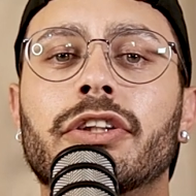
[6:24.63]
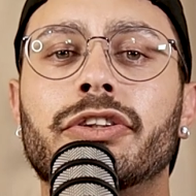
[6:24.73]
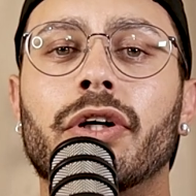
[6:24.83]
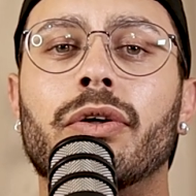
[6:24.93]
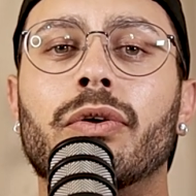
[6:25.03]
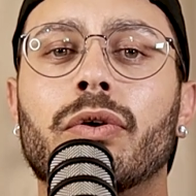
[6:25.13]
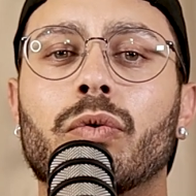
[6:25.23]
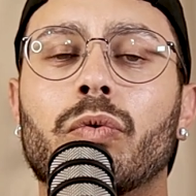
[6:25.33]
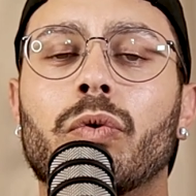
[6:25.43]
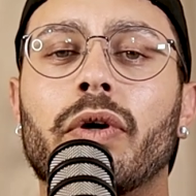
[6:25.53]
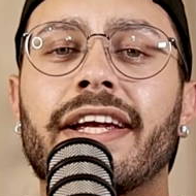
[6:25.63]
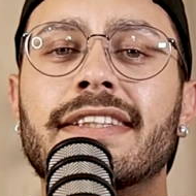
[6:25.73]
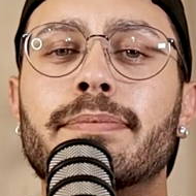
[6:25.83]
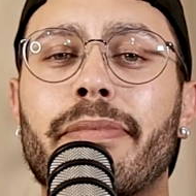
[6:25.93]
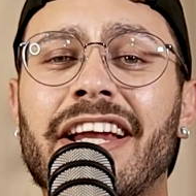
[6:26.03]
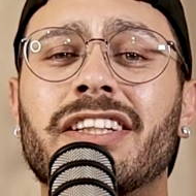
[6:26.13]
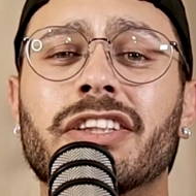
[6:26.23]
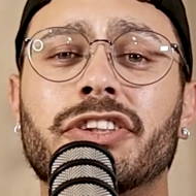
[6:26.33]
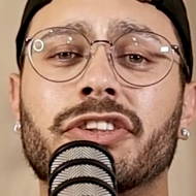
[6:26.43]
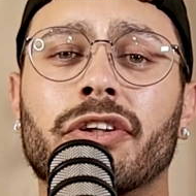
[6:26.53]
So his main
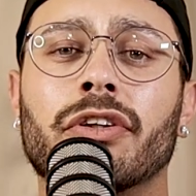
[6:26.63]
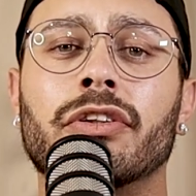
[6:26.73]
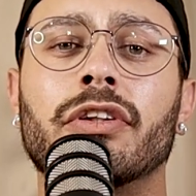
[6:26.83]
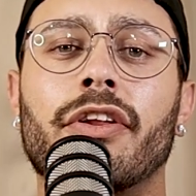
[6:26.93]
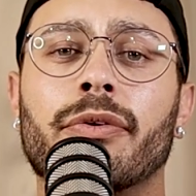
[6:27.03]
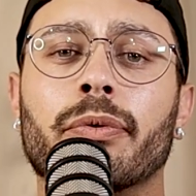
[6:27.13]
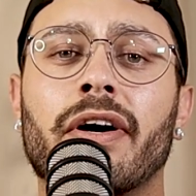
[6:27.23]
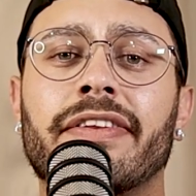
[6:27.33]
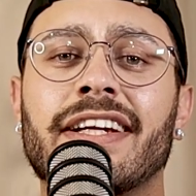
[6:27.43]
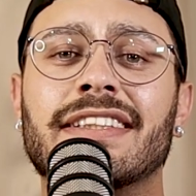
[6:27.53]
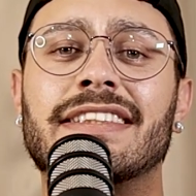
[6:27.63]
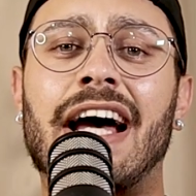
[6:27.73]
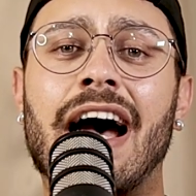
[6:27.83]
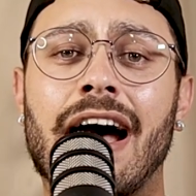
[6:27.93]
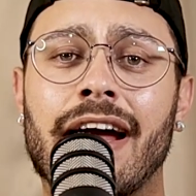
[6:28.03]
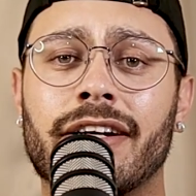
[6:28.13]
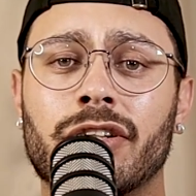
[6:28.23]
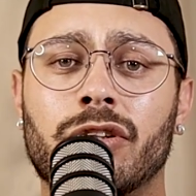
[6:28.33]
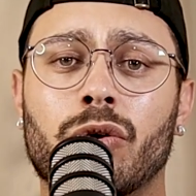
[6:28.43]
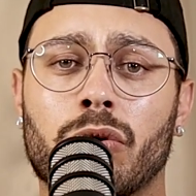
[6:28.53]
concern throughout the
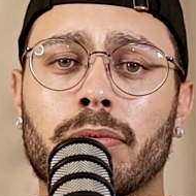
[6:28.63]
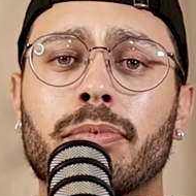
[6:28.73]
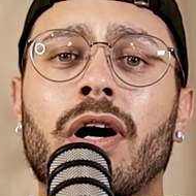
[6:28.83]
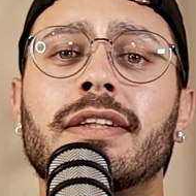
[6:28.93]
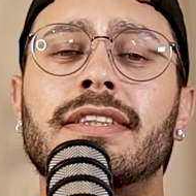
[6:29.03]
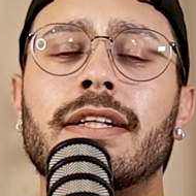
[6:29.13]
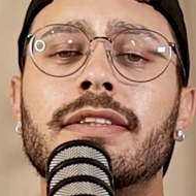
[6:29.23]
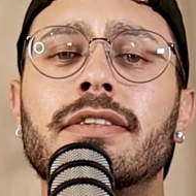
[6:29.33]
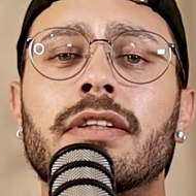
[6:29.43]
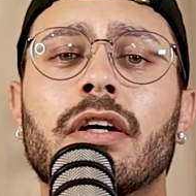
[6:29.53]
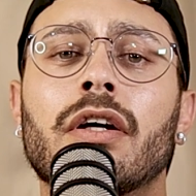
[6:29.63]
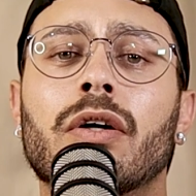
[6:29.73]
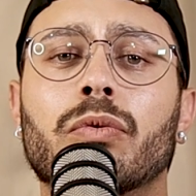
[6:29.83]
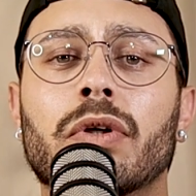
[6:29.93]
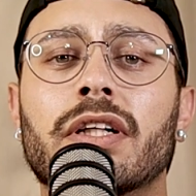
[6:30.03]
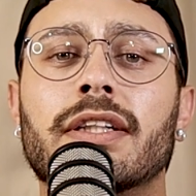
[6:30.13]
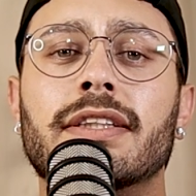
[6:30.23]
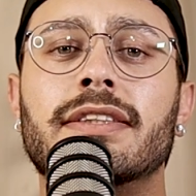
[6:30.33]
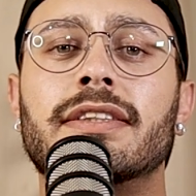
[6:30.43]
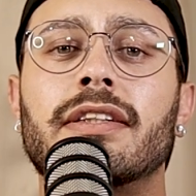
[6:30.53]
entire court process
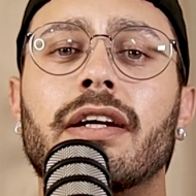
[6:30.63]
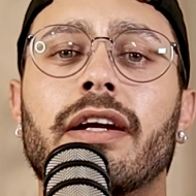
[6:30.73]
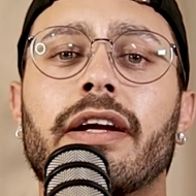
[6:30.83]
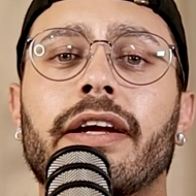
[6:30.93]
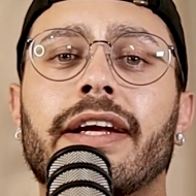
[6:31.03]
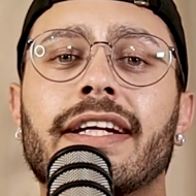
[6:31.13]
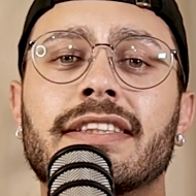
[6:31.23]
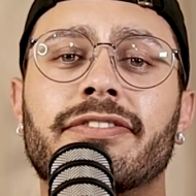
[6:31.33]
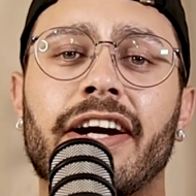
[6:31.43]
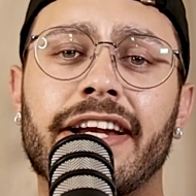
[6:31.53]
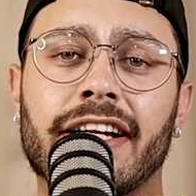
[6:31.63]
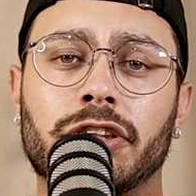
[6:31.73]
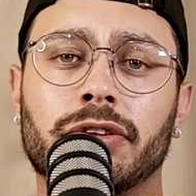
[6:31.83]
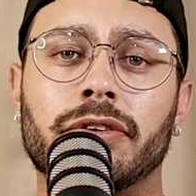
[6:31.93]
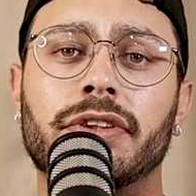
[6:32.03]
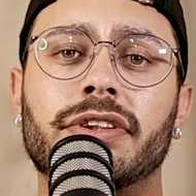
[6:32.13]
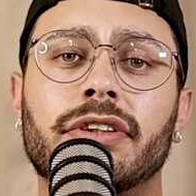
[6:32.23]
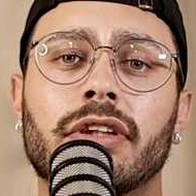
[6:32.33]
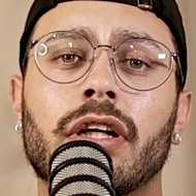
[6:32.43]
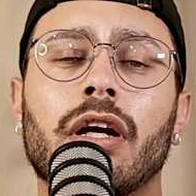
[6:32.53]
was his
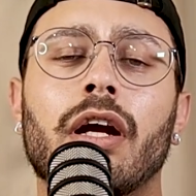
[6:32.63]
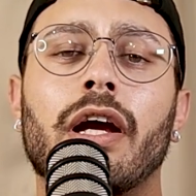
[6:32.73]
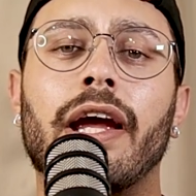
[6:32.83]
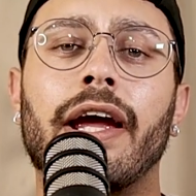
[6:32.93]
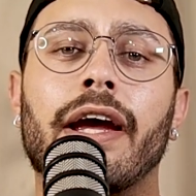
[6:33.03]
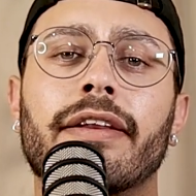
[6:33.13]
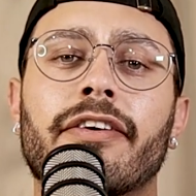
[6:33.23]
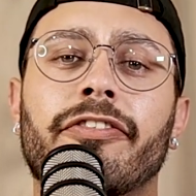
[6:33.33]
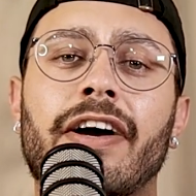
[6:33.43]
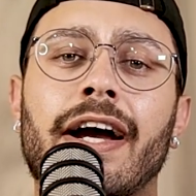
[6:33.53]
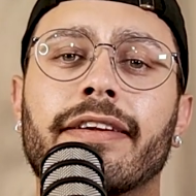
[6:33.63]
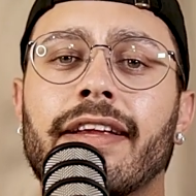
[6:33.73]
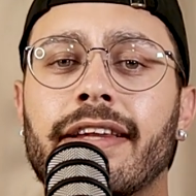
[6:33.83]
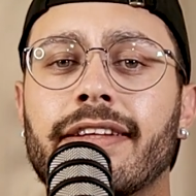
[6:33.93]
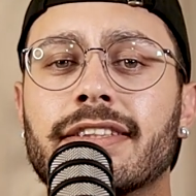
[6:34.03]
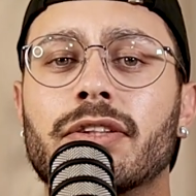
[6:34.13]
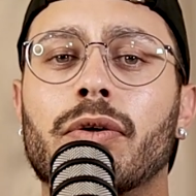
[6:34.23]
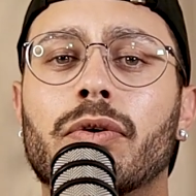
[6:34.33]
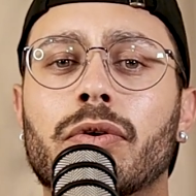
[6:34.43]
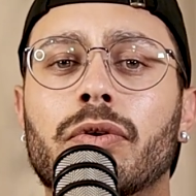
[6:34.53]
financials, and the fact that this
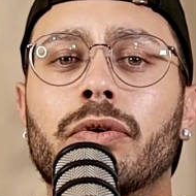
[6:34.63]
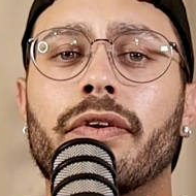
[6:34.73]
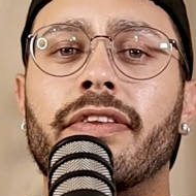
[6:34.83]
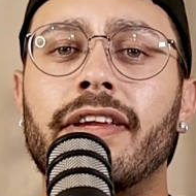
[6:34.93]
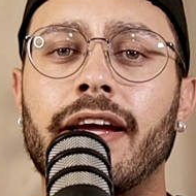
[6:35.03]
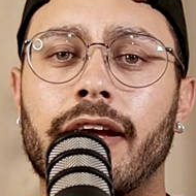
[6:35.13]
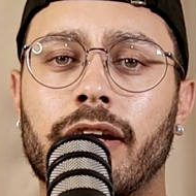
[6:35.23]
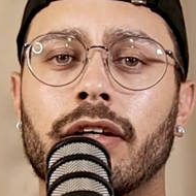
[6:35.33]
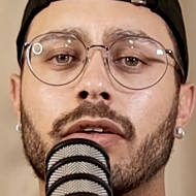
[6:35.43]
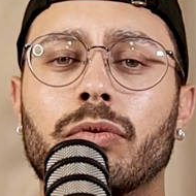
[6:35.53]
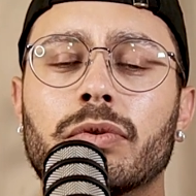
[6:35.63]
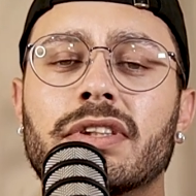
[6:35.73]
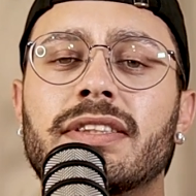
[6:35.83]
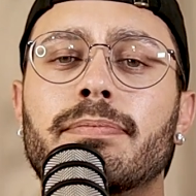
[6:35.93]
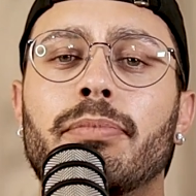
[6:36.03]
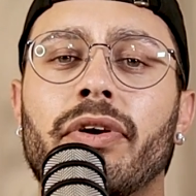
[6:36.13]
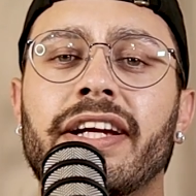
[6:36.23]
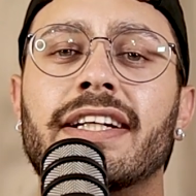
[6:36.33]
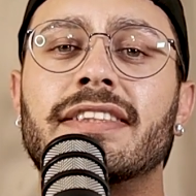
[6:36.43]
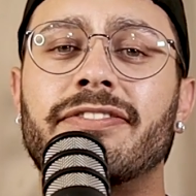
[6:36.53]
whole thing was
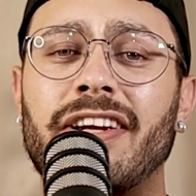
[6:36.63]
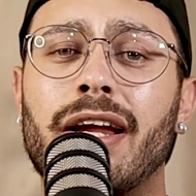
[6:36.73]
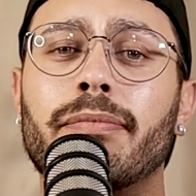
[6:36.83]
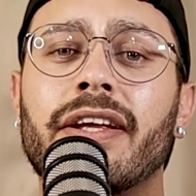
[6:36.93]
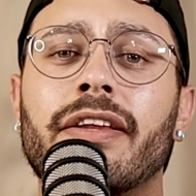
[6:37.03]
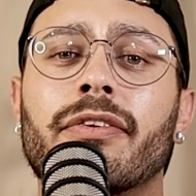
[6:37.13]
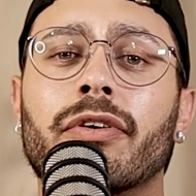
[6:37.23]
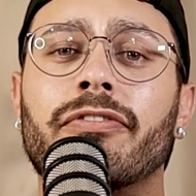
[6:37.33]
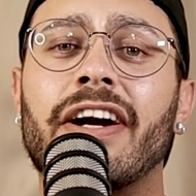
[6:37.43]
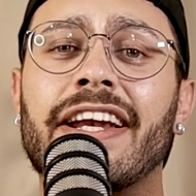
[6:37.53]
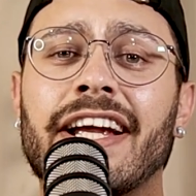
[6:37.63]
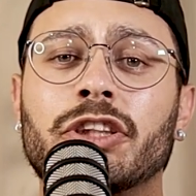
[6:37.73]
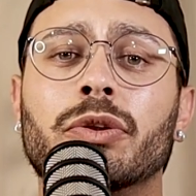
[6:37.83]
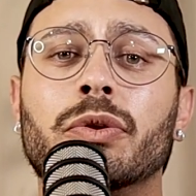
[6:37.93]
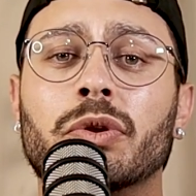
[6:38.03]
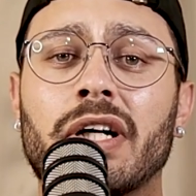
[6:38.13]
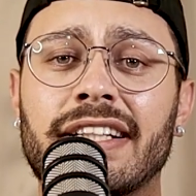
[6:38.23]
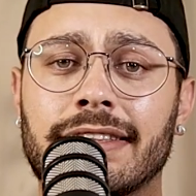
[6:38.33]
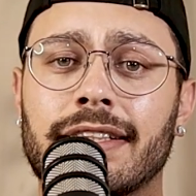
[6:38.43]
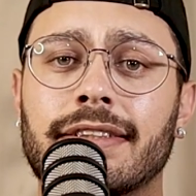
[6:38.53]
putting his family through a financial
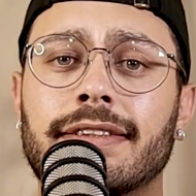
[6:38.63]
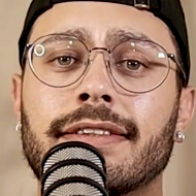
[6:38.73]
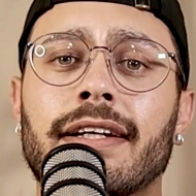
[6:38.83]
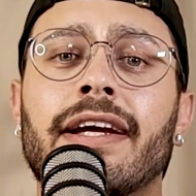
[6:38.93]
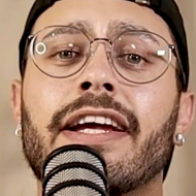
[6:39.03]
crisis.